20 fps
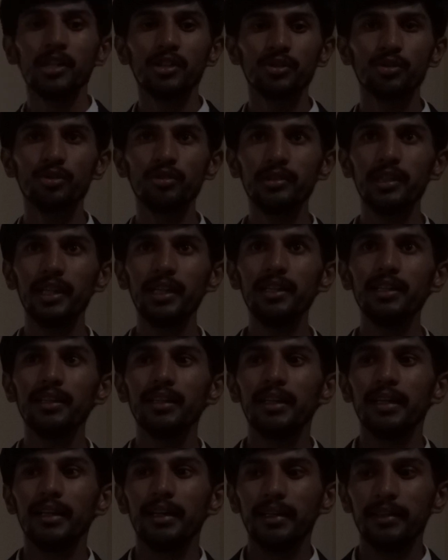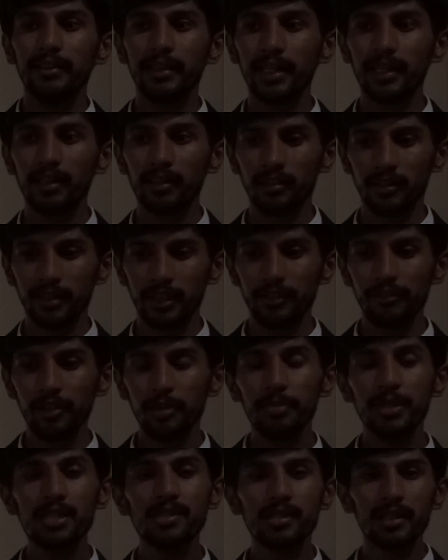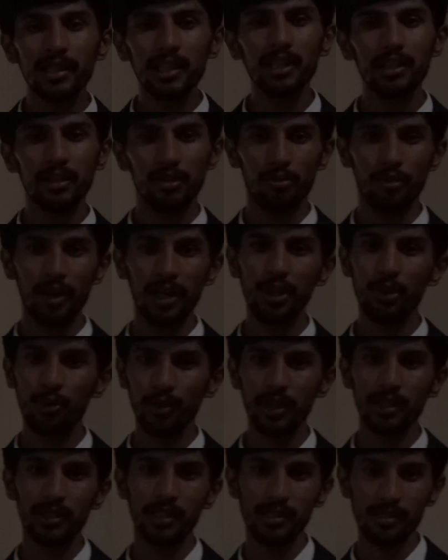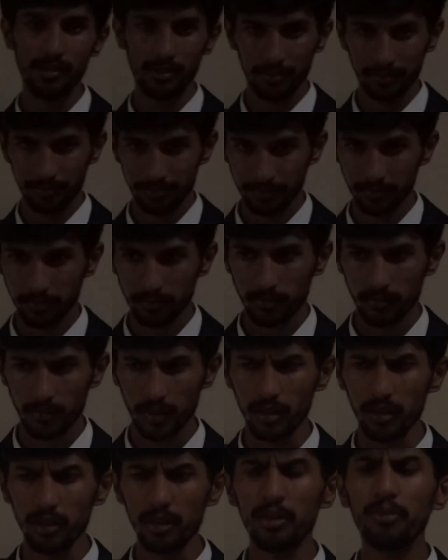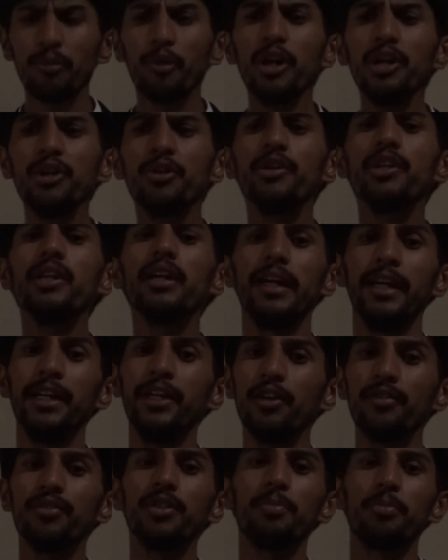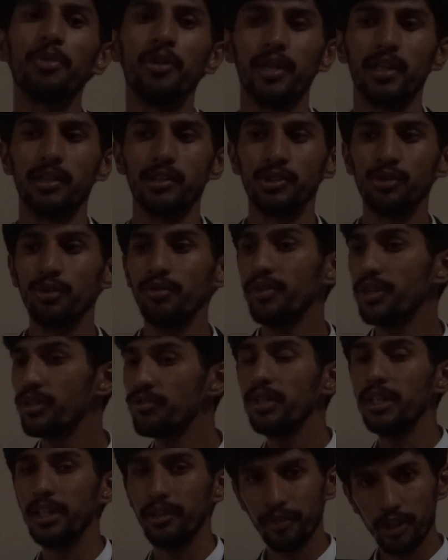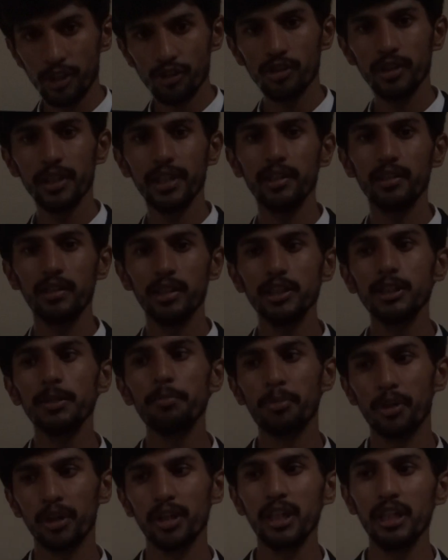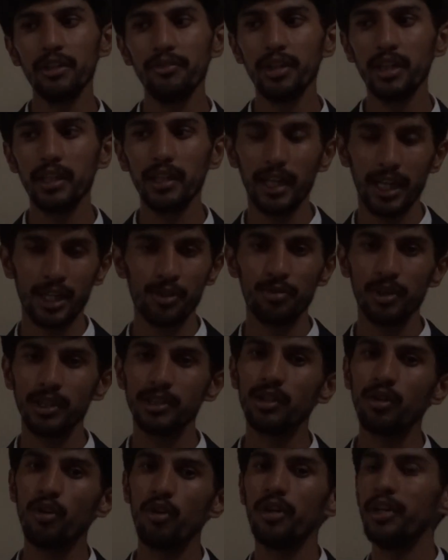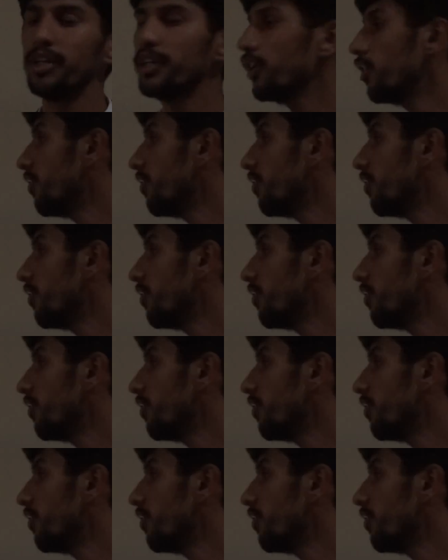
so that they will be skilled while doing this, while doing any of the products. So which will eventually increase the productivity as well as the quality